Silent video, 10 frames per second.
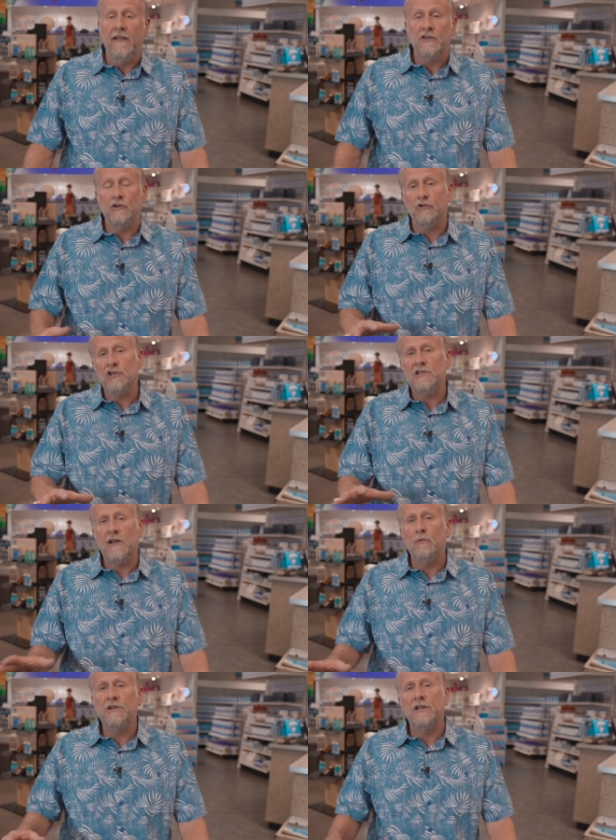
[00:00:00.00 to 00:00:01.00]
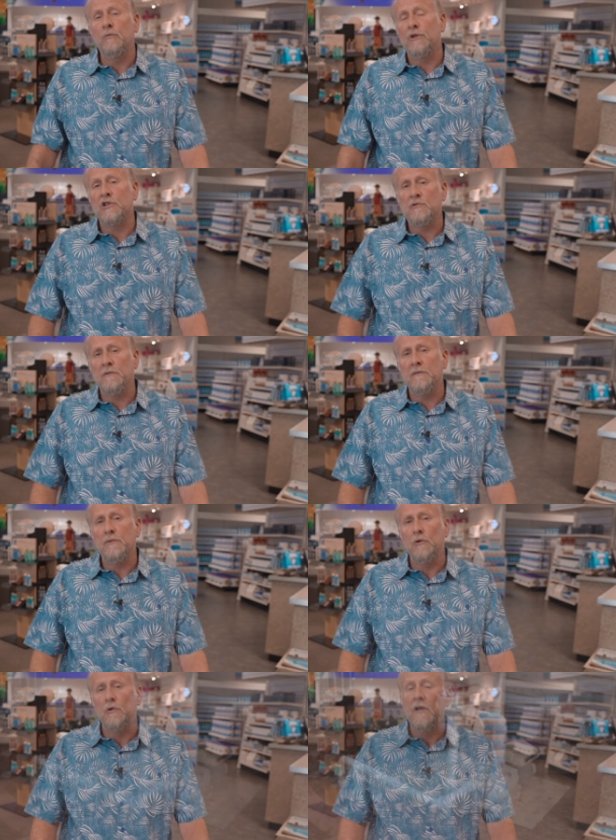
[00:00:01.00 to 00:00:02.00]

So just like we did with the swimming pool,